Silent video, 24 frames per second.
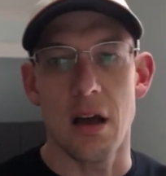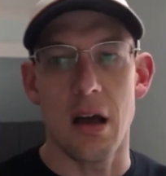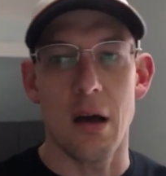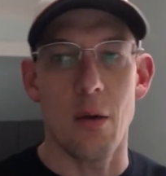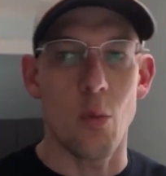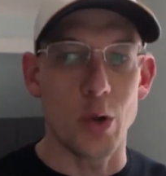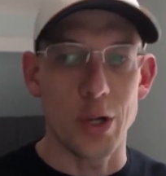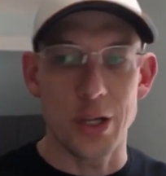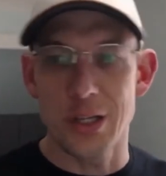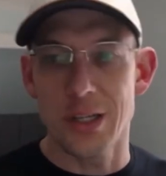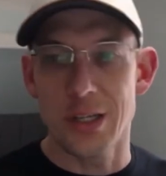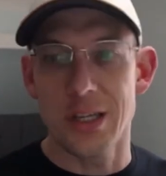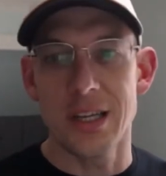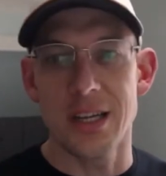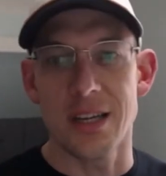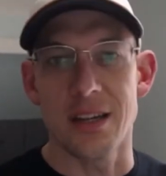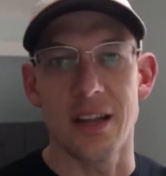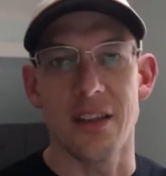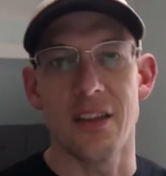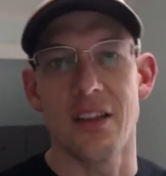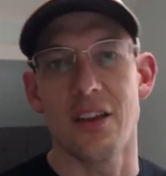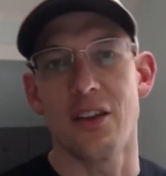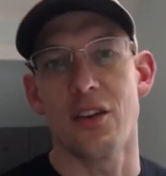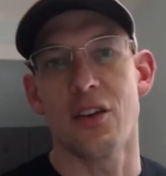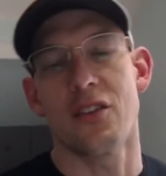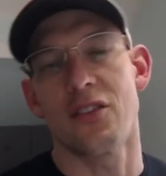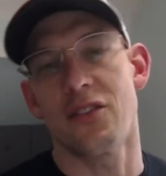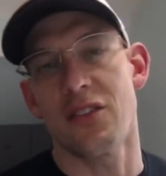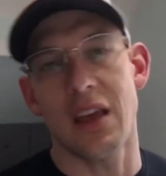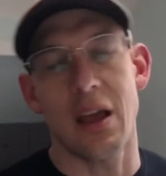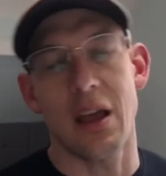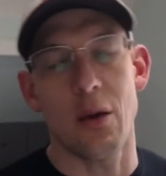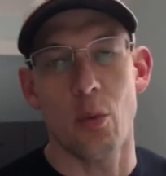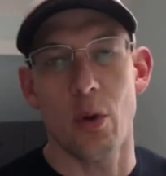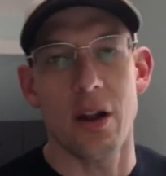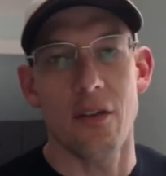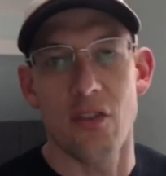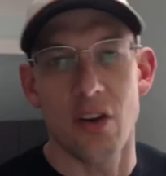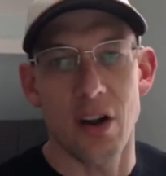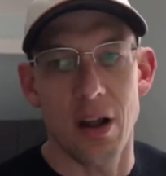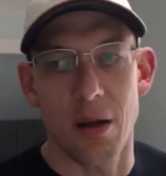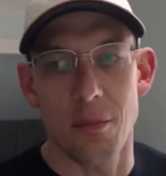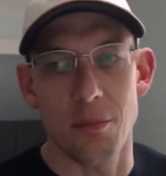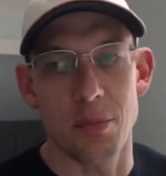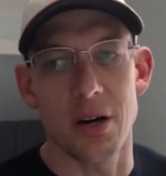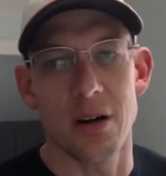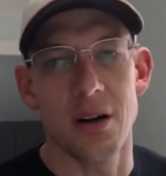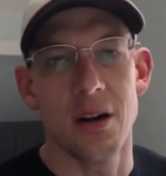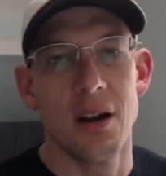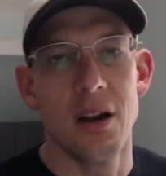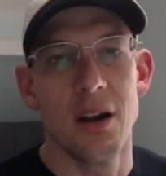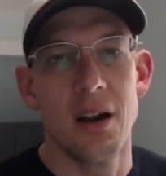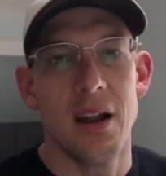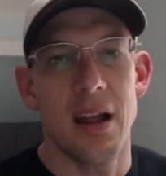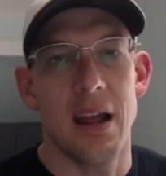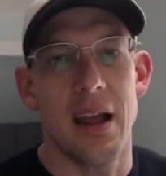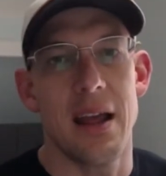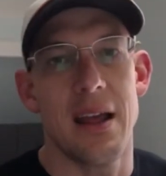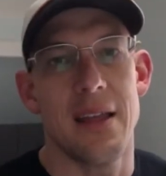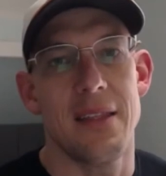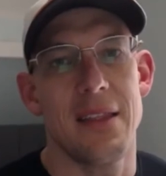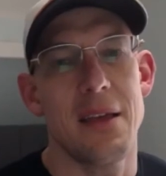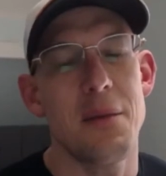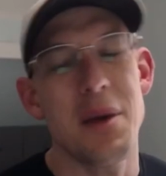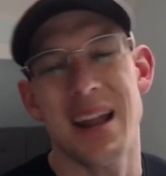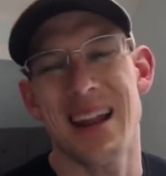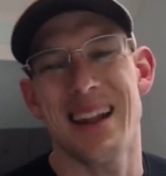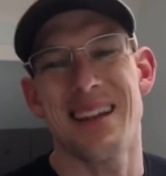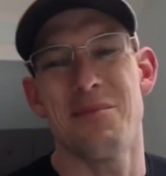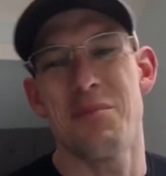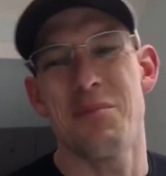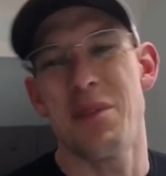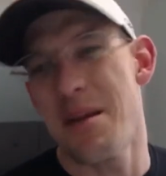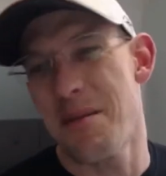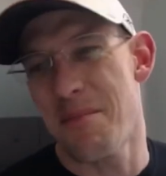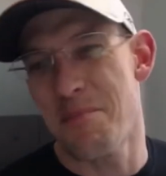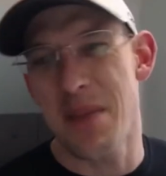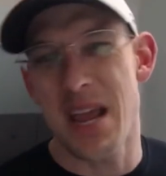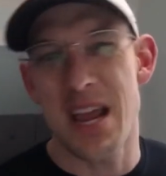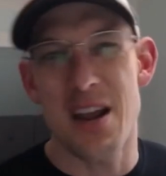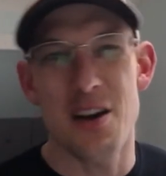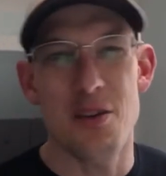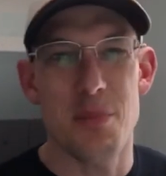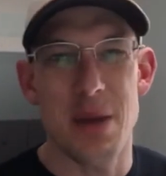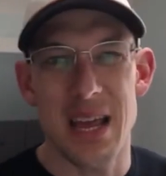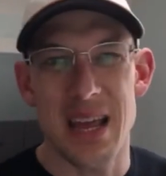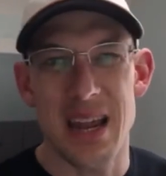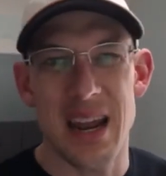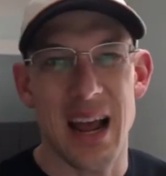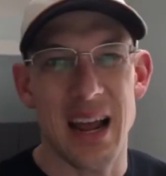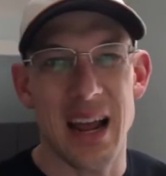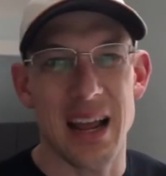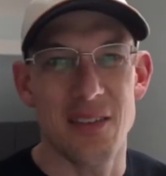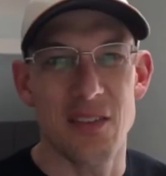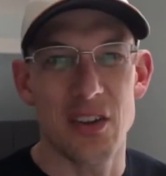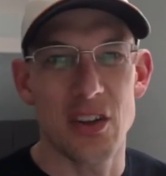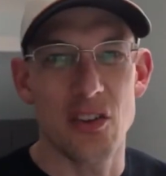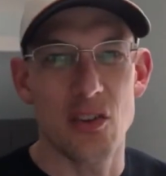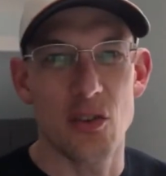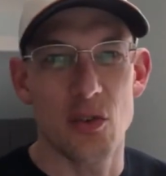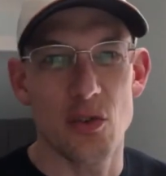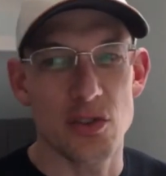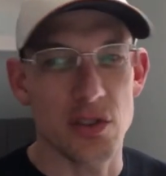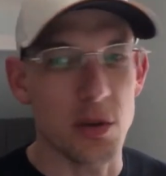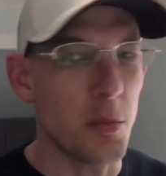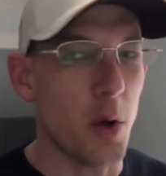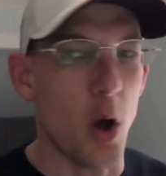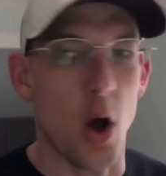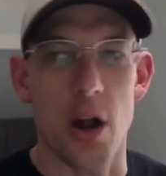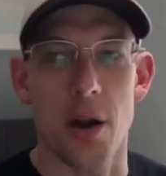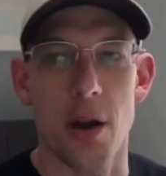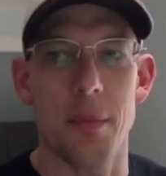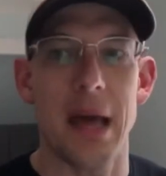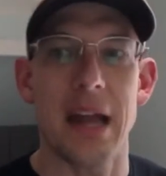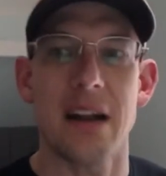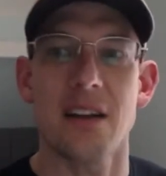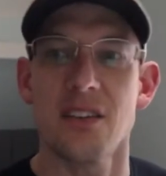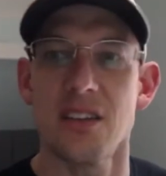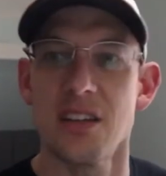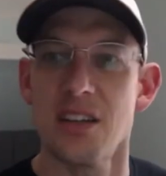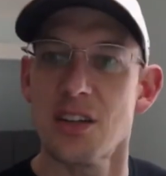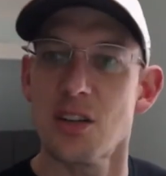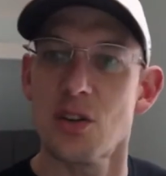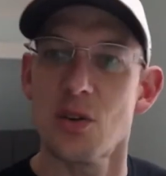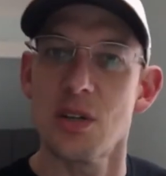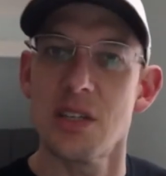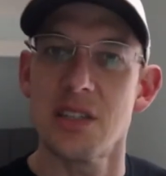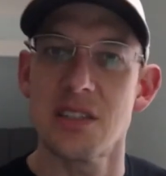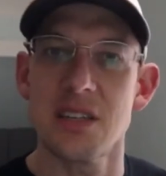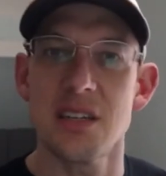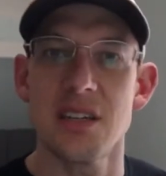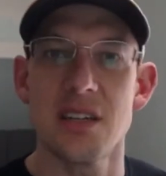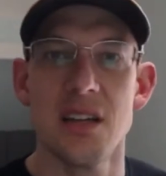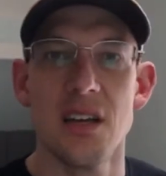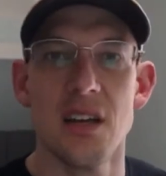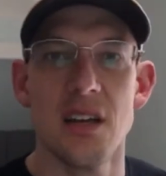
What do you need? And then you could say whatever number. And they may or may not give it to you. Some automatically increase it.